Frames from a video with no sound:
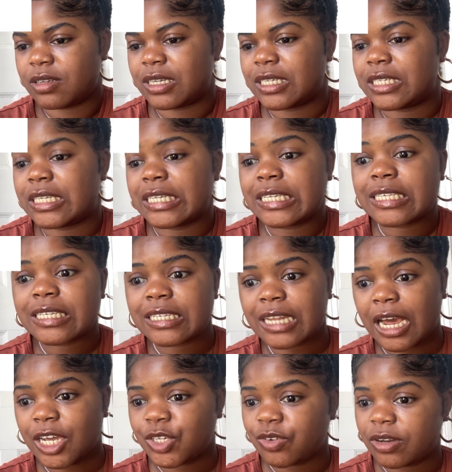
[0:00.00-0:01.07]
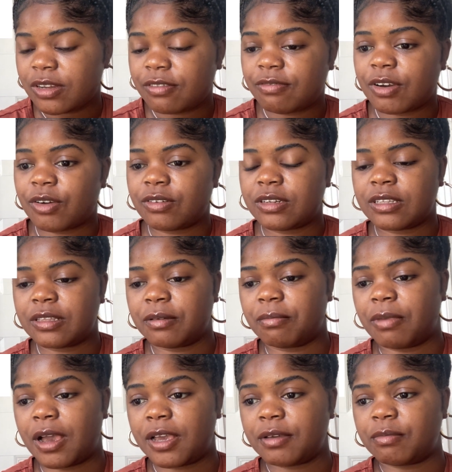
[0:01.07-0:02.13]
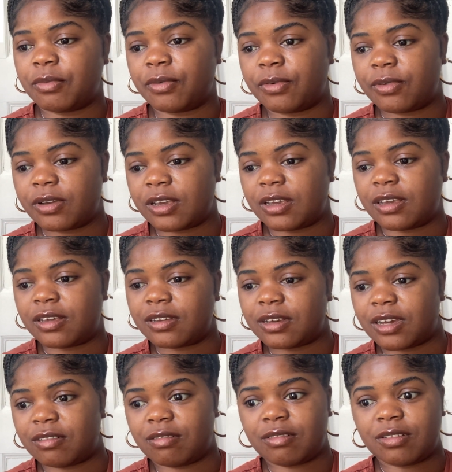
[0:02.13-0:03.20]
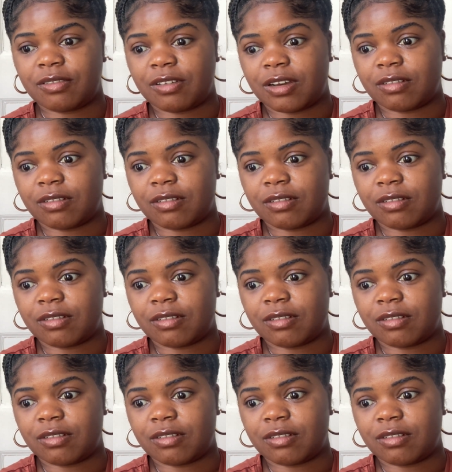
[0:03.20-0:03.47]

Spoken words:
It isn't actually found in the Bible, okay? I don't know